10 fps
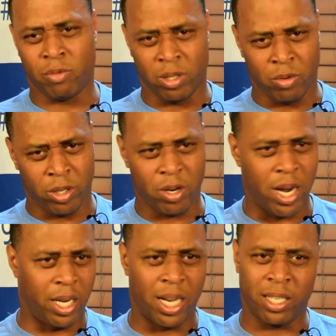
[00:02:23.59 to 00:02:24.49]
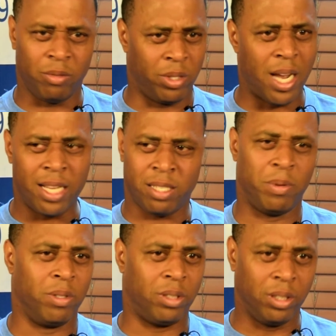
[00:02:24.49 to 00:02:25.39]
we're trained, we're not
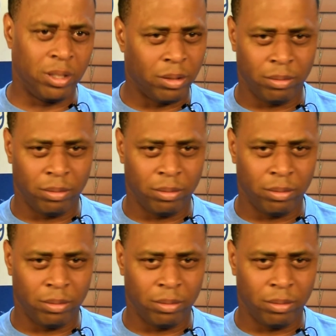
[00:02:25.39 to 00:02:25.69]
supposed to